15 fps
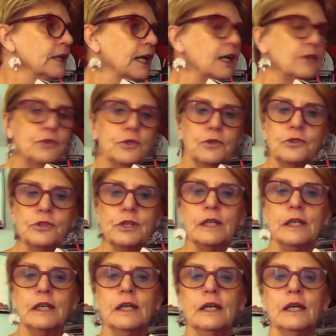as you see,
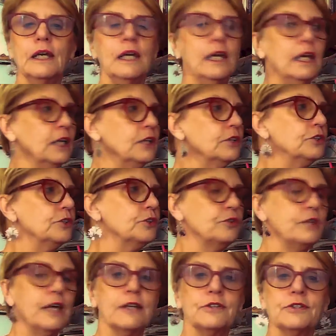in
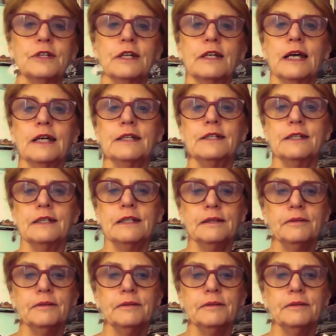2018.